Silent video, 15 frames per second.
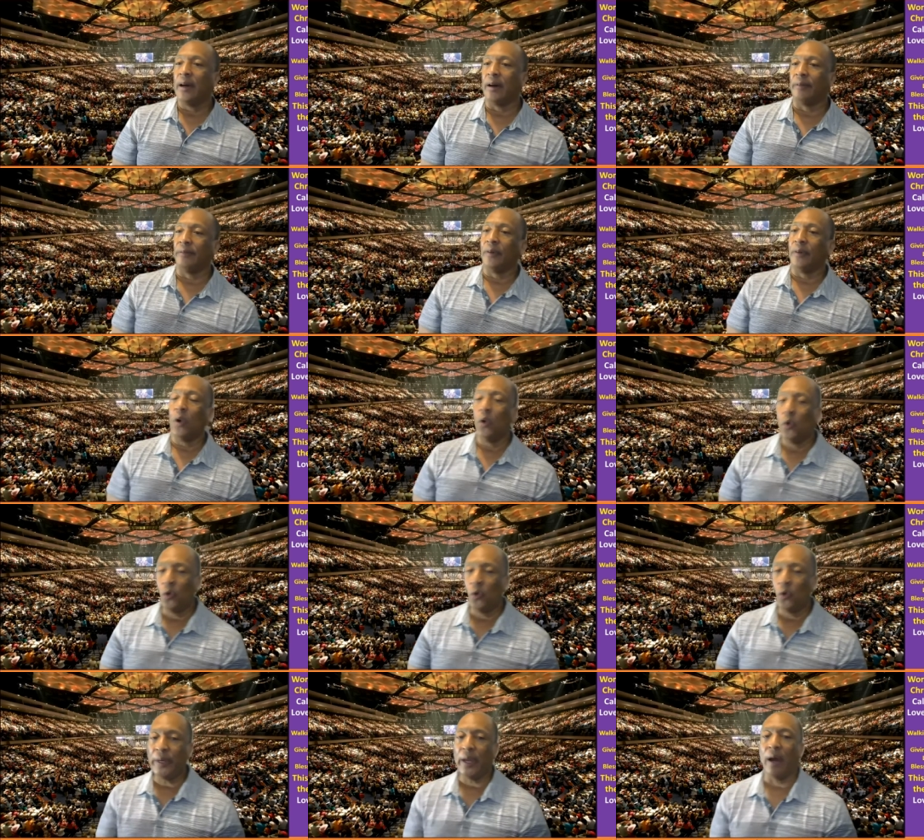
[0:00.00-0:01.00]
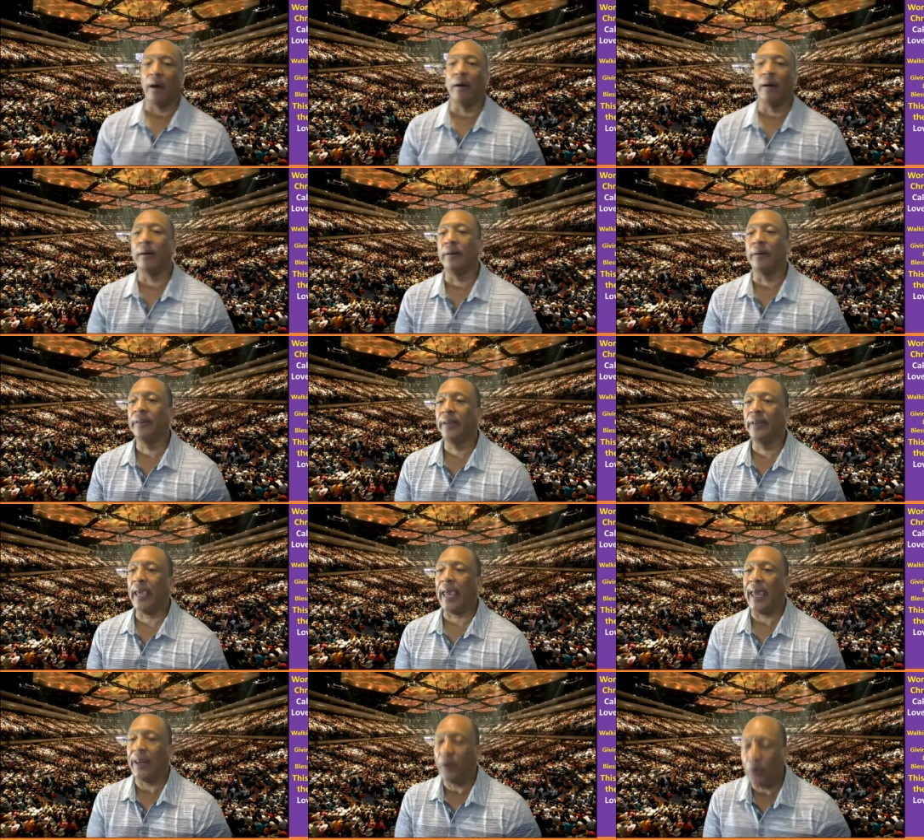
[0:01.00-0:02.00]
of who we are
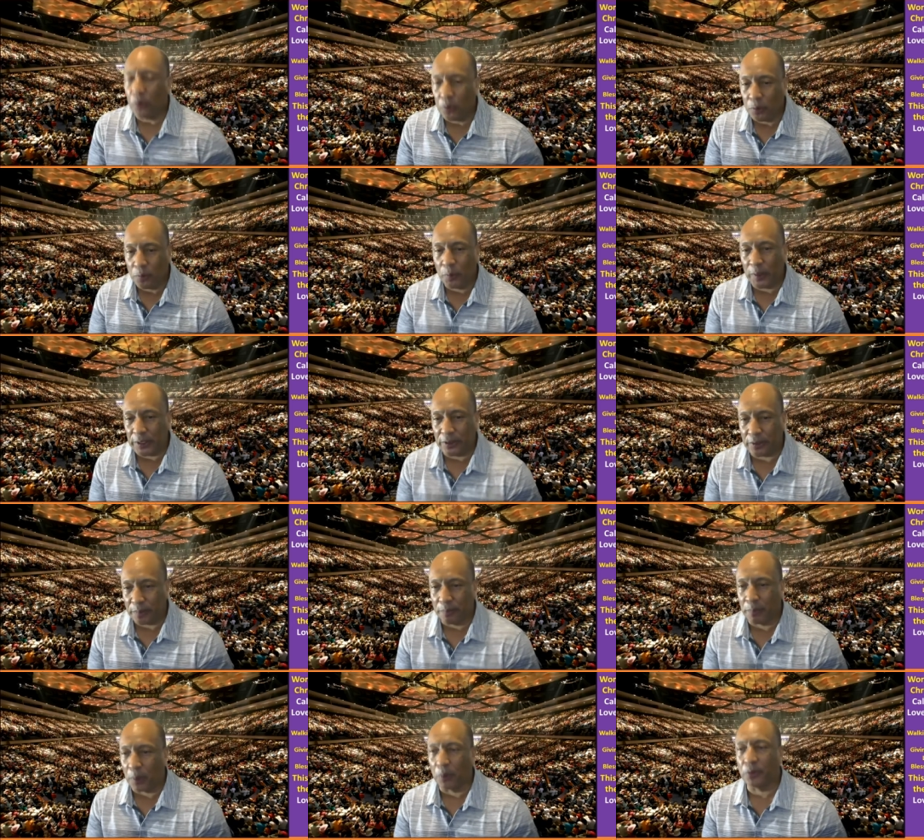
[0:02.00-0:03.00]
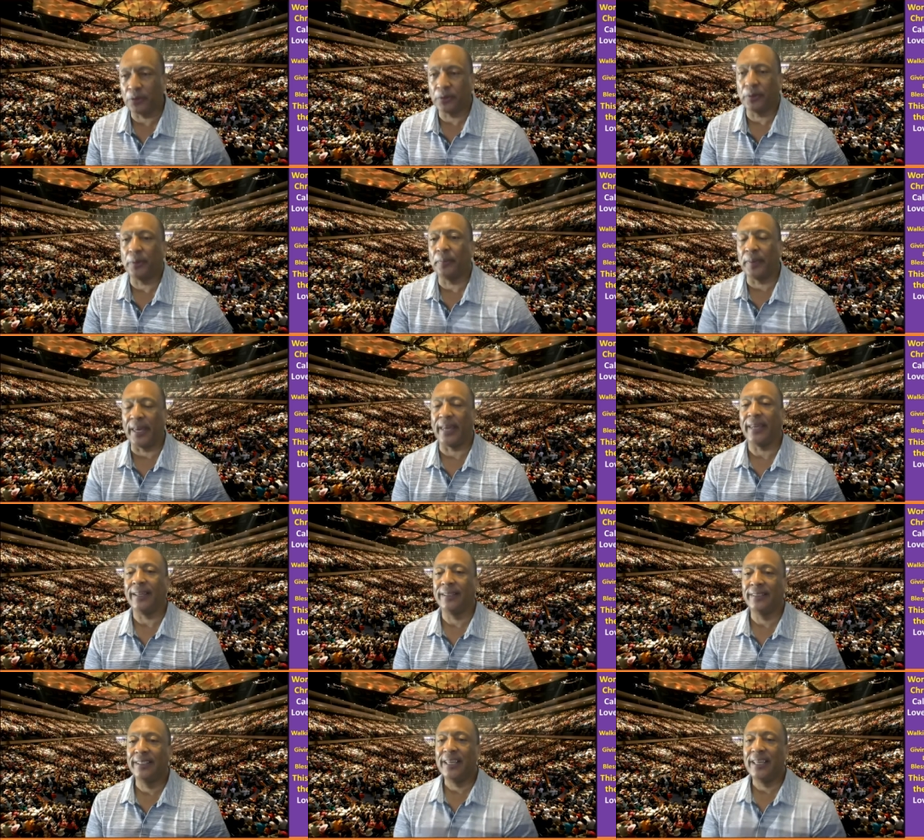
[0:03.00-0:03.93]
and who we're supposed to obey.